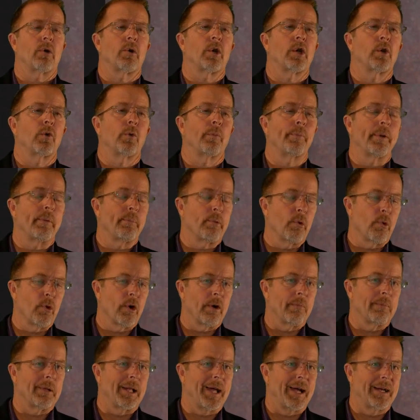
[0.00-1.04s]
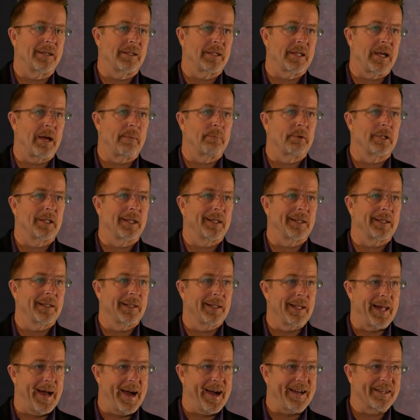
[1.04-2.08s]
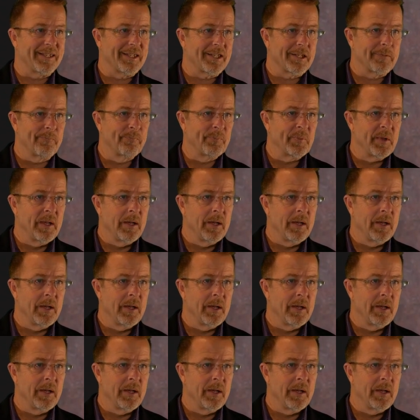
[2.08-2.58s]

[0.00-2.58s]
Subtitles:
or you will be poured a blind sample in class.